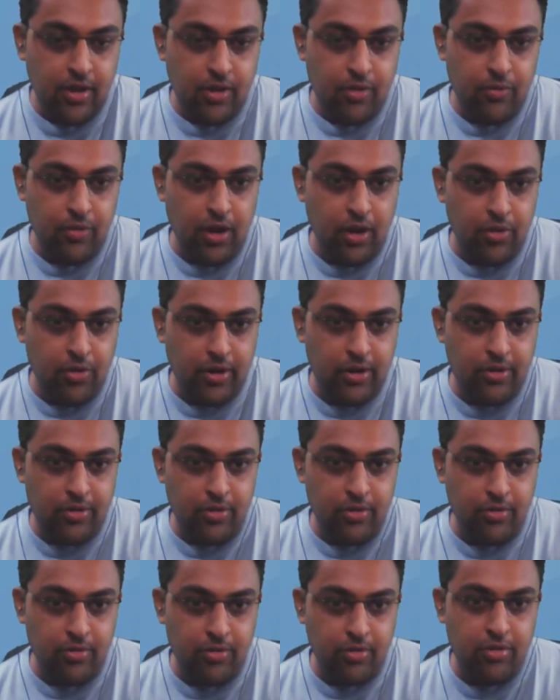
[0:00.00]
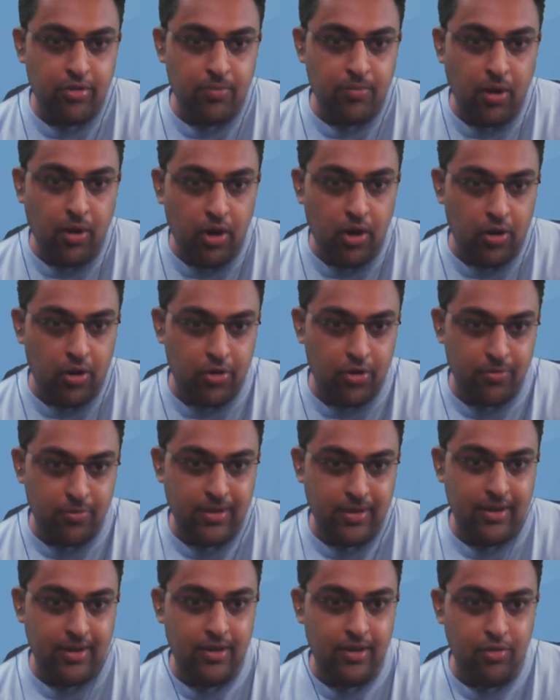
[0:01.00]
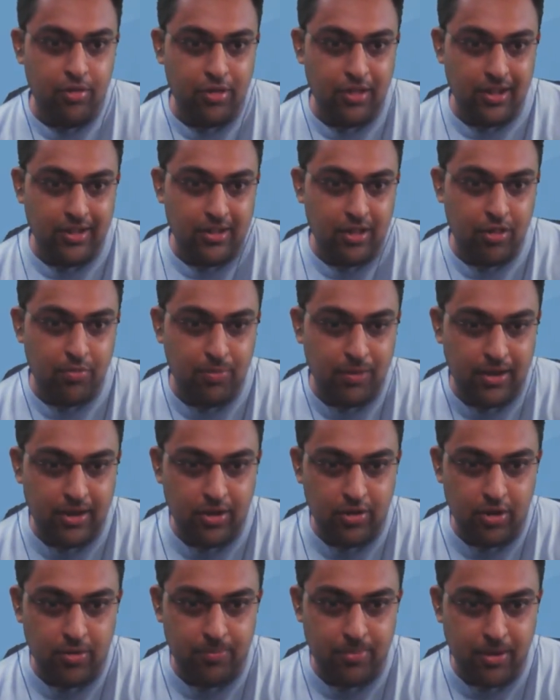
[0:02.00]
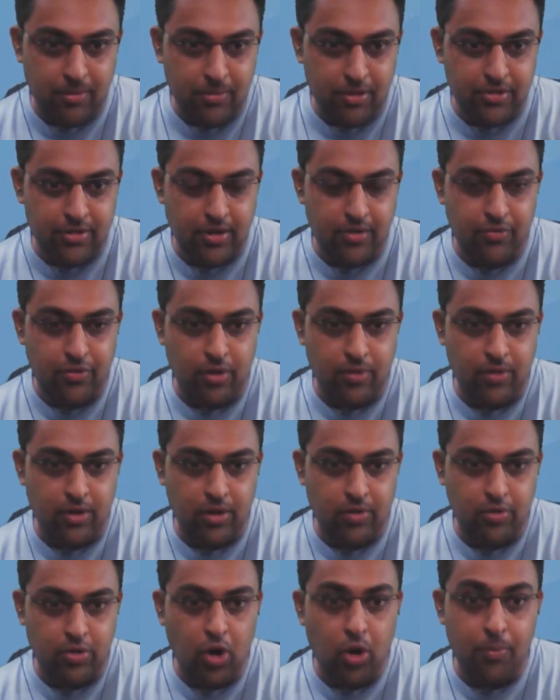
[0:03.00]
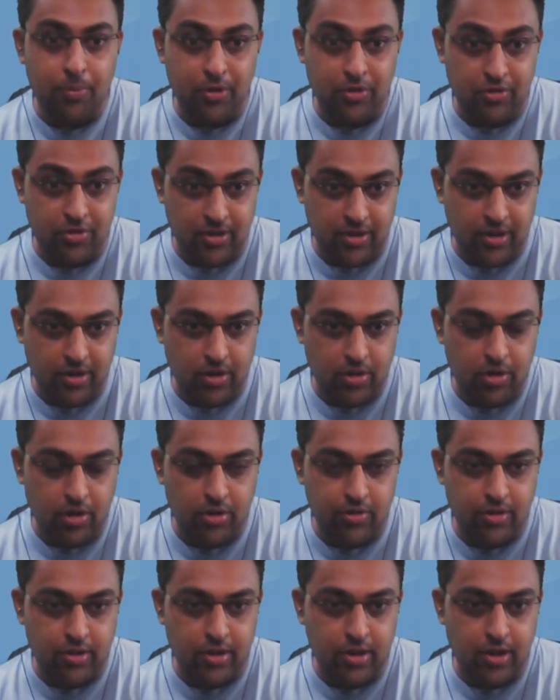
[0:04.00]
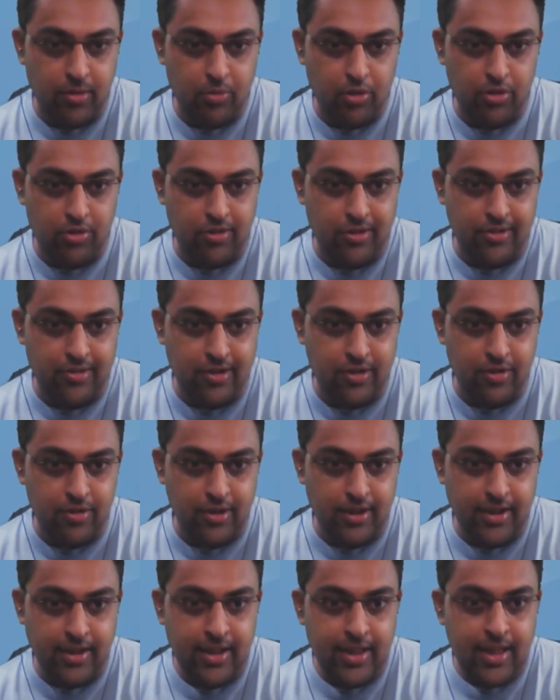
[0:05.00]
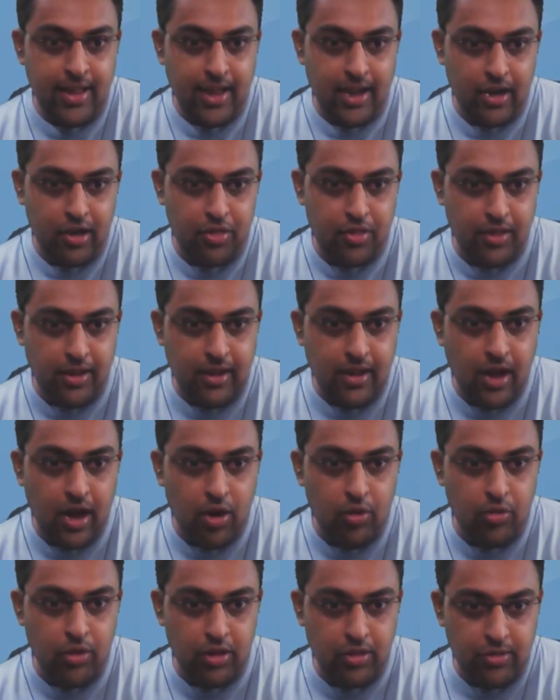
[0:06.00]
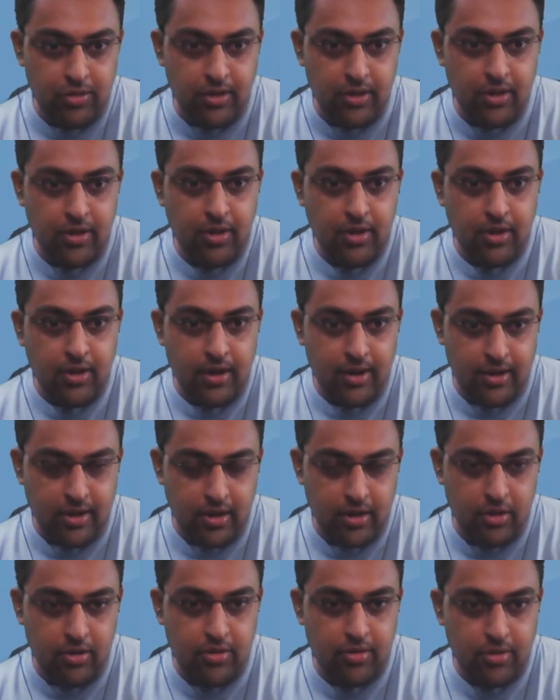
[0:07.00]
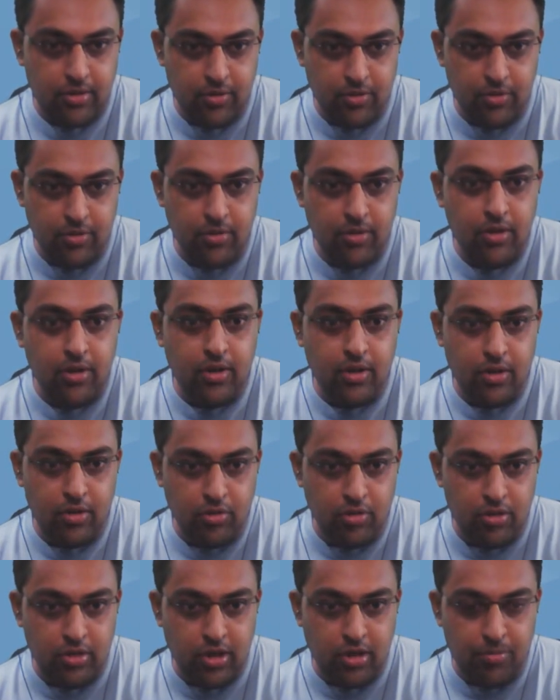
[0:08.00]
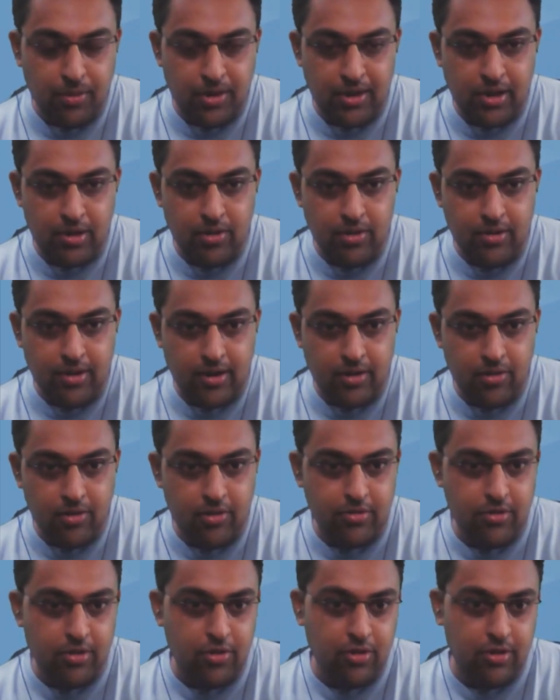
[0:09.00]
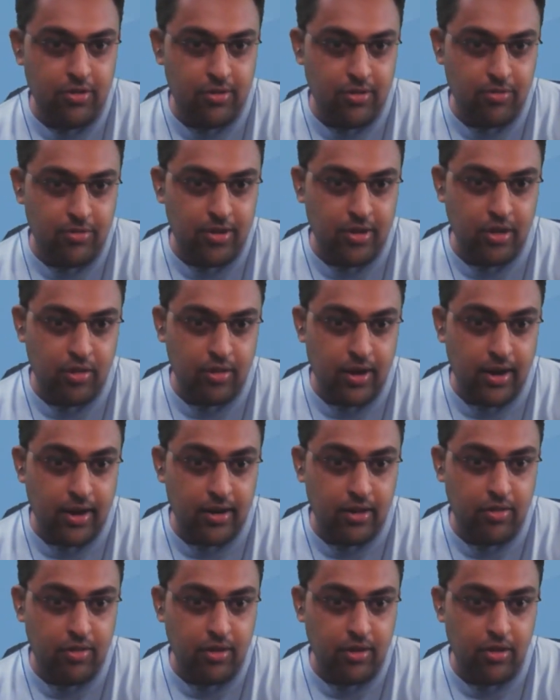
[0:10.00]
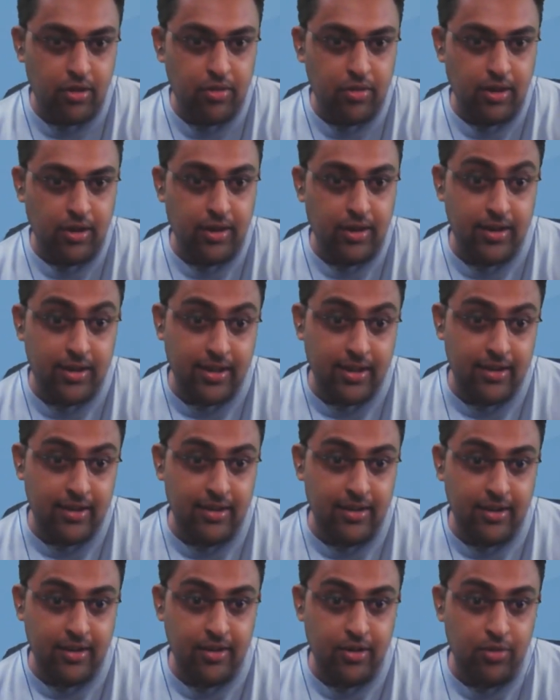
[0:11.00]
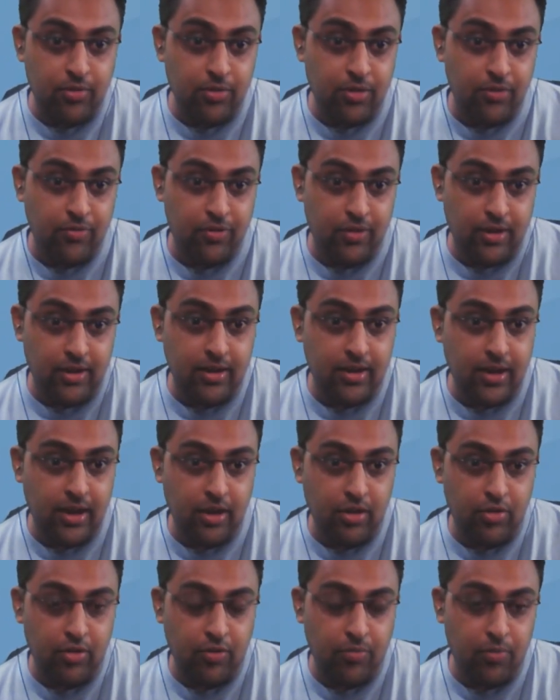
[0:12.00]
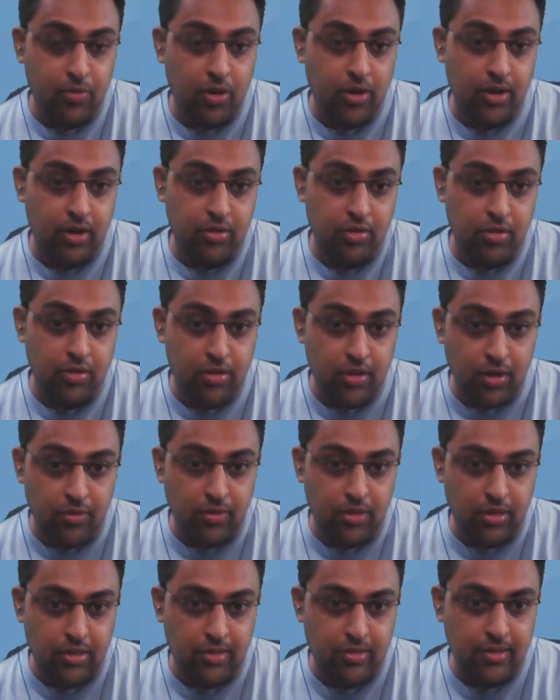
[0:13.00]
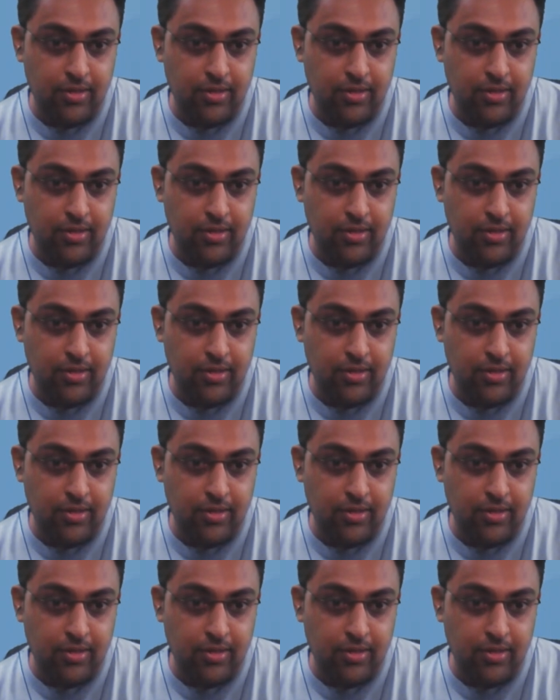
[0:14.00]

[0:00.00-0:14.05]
We are going to use Power Automate to sync this particular permission for one of the opportunity records in the demonstration today and see how easy it is to use this particular technology to achieve the desired results in integrating two different kinds of products or services.